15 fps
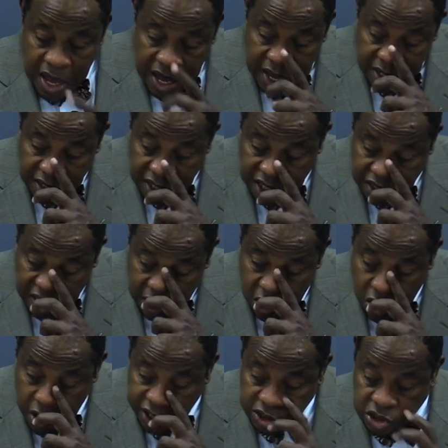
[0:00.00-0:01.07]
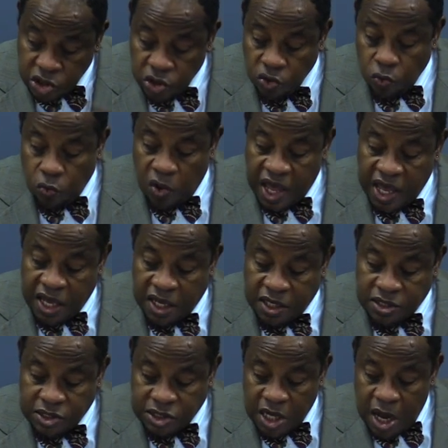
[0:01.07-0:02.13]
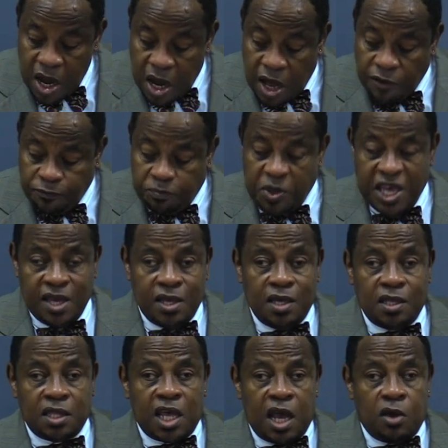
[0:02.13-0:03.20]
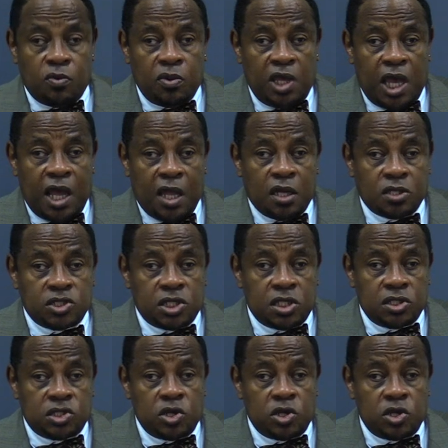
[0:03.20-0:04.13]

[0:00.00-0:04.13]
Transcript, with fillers: and that they are two ways of being that reality.